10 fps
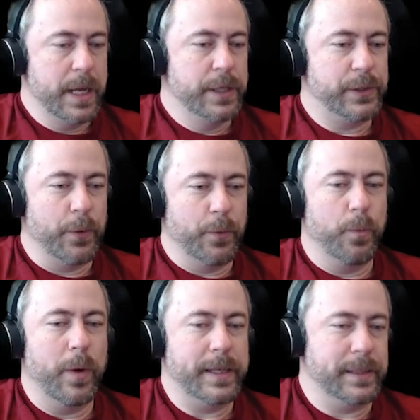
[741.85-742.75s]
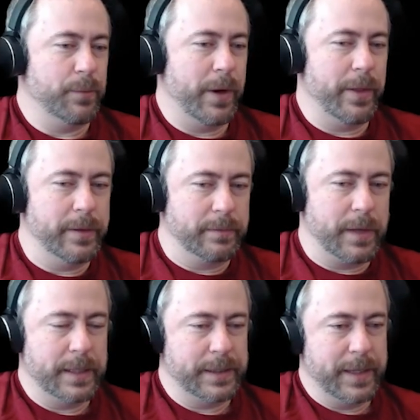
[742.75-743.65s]
So what are the
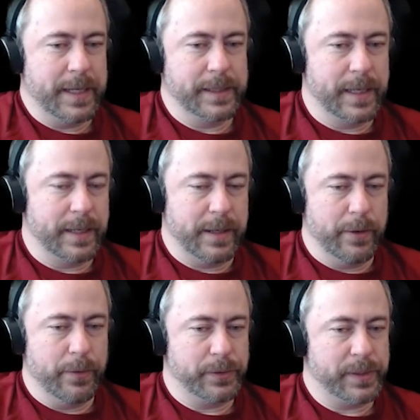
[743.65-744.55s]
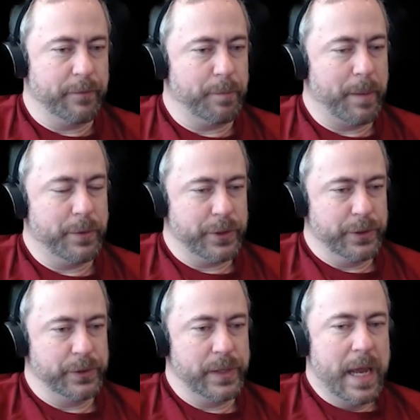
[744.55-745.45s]
kinds of things that those
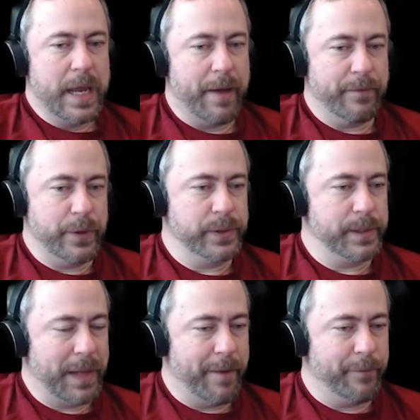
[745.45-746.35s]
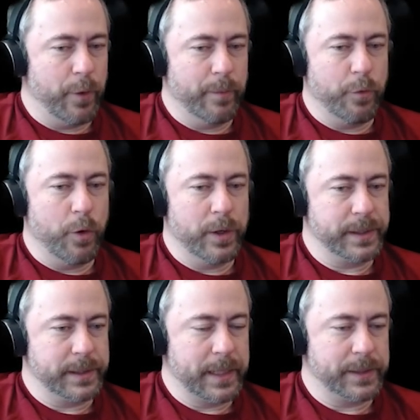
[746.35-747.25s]
self-publishers have used the platform for
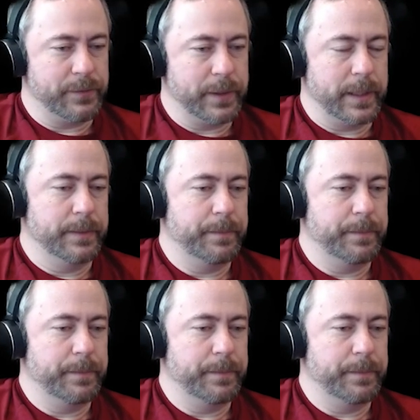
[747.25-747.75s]
successfully?